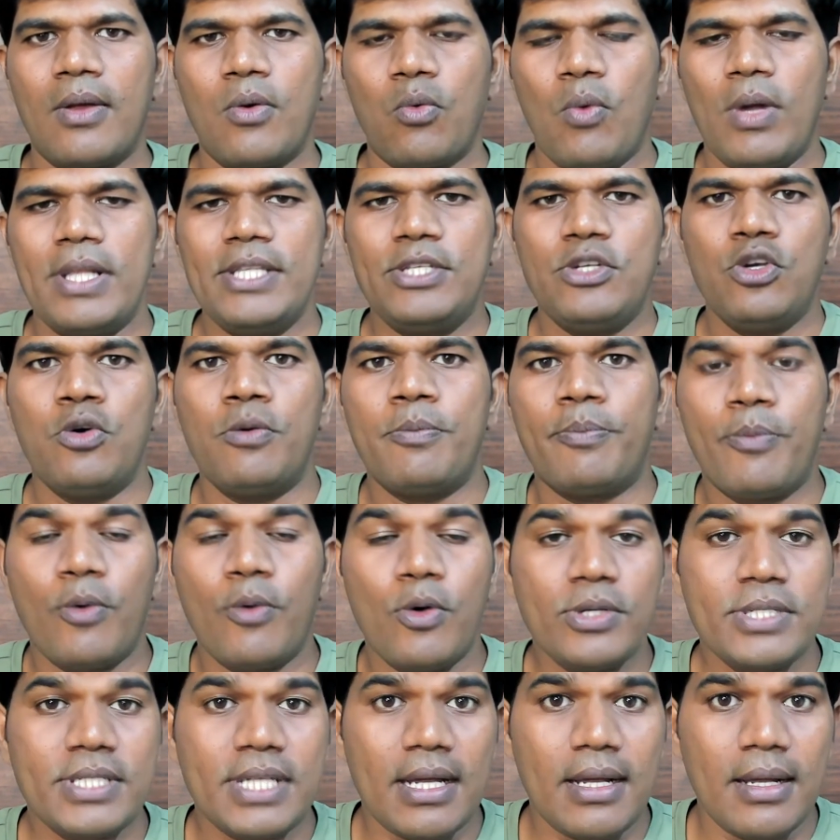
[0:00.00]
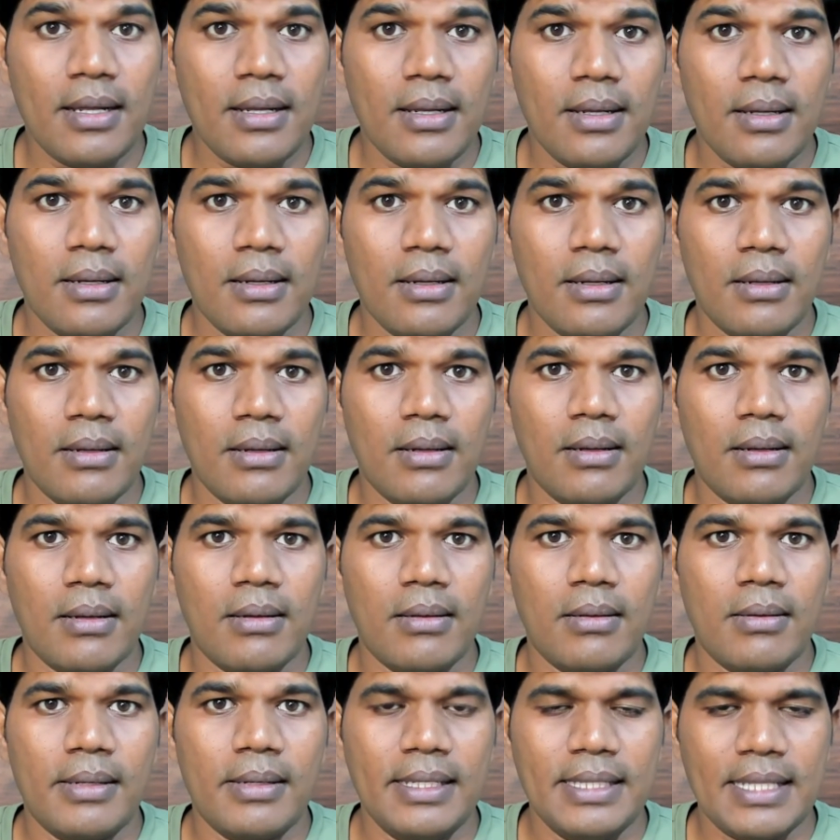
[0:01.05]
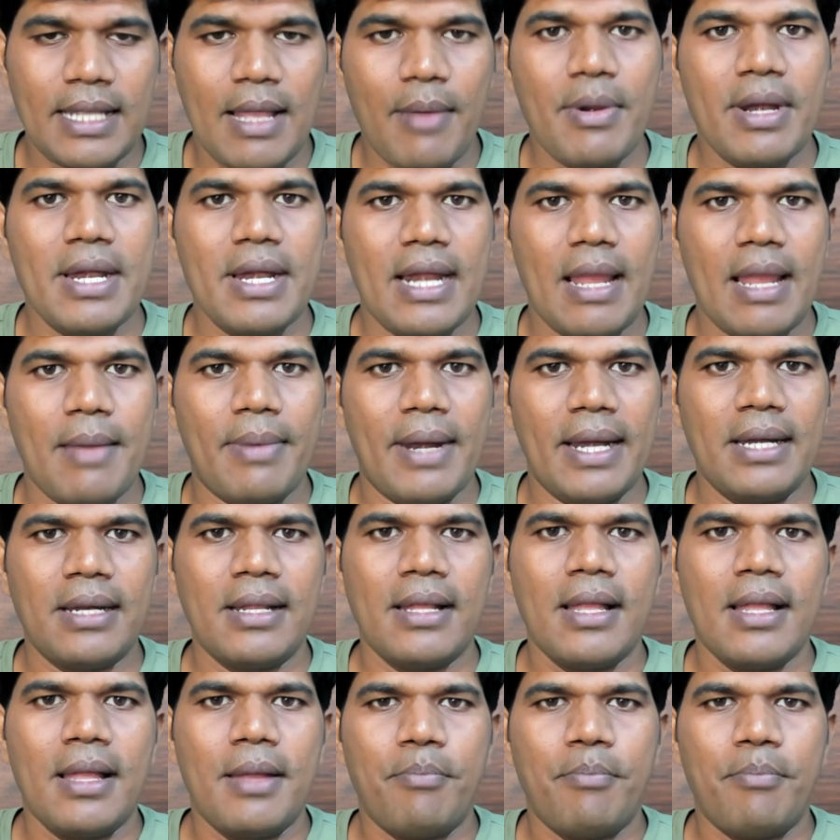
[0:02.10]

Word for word: Once you post uh, uh, in the community tab, right,